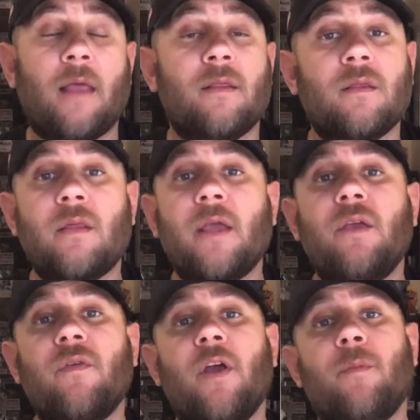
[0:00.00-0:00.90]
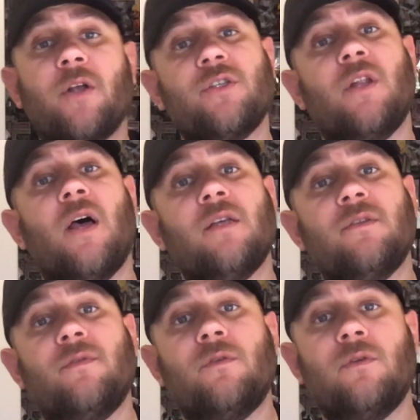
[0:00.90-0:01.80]
Thank you very much, Lars,
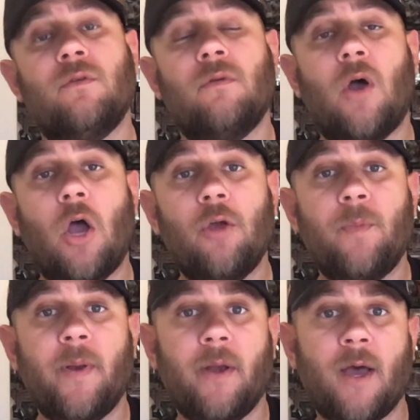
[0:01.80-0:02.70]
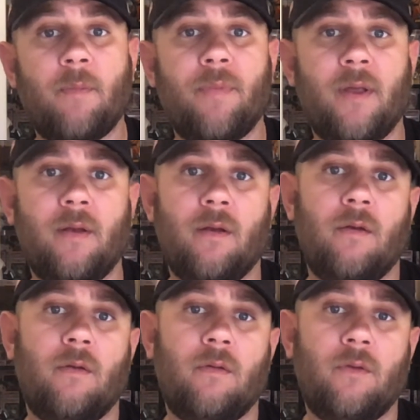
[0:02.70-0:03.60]
for opening up
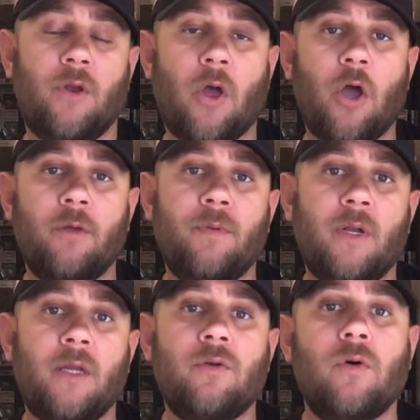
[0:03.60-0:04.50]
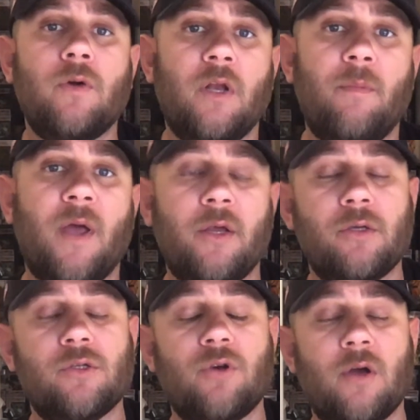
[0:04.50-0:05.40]
and openly talking about your
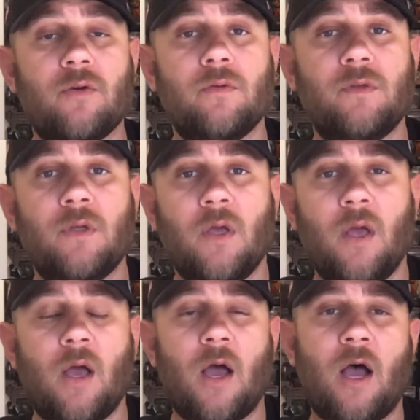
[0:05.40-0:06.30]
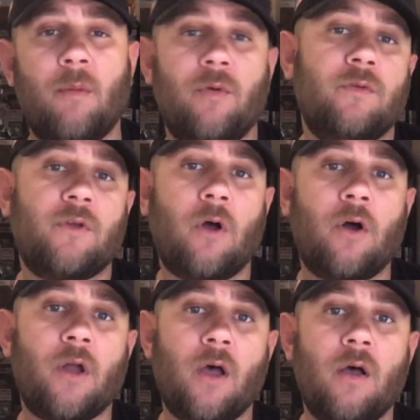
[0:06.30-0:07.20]
struggles. It was an
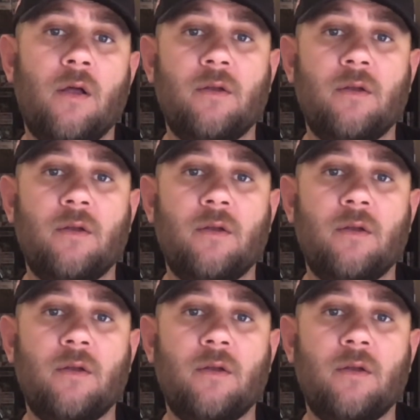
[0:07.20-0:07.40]
honor to